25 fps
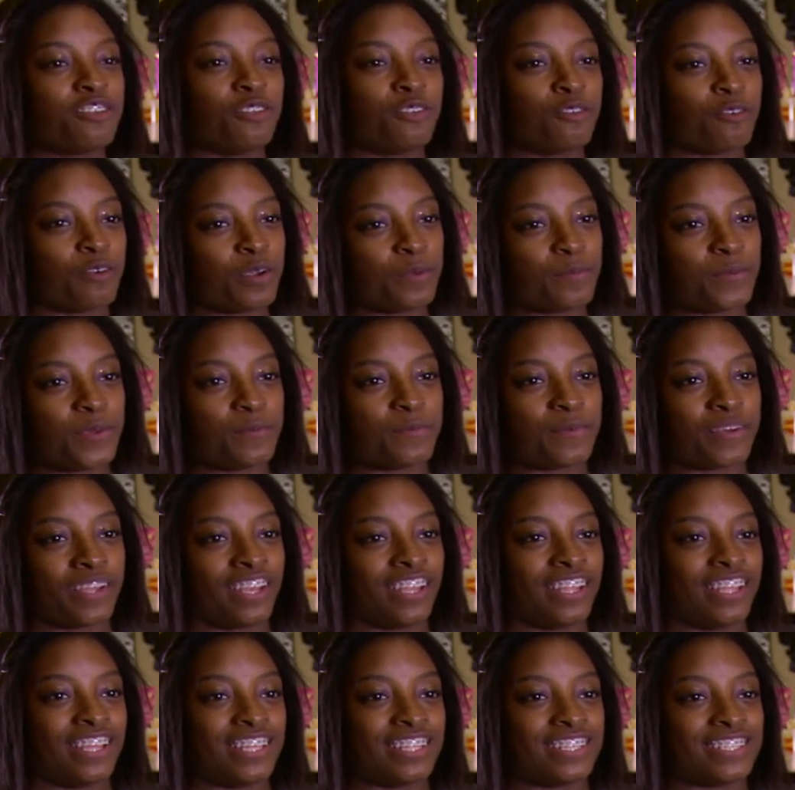annoy me,
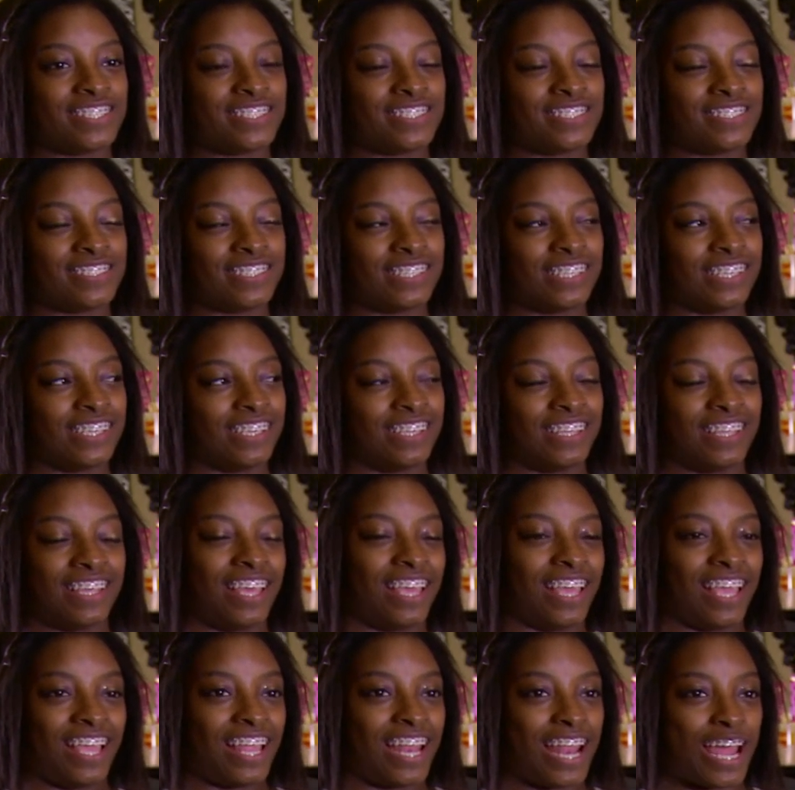but
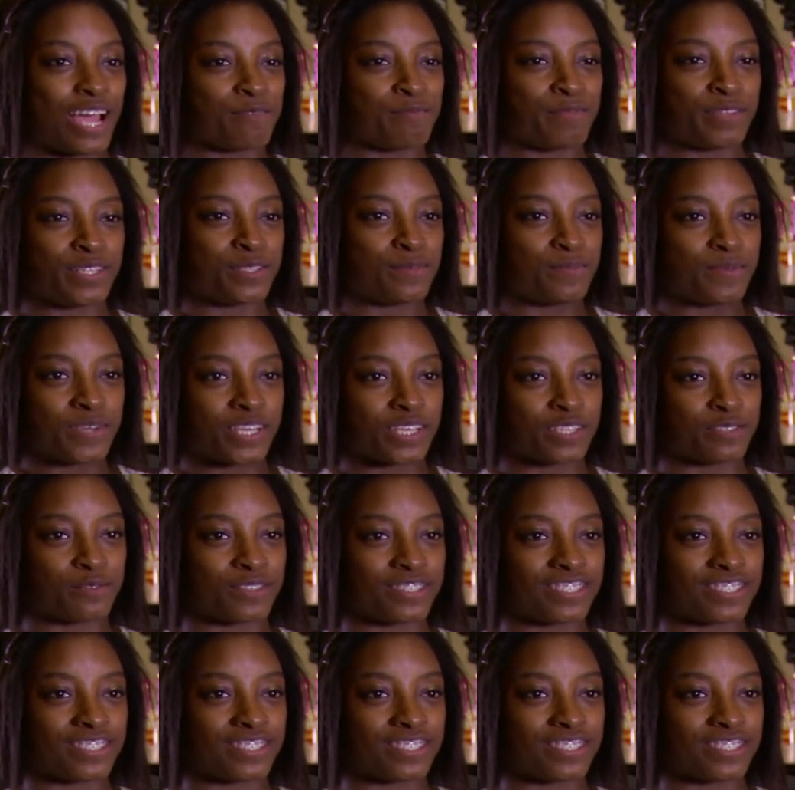it happens because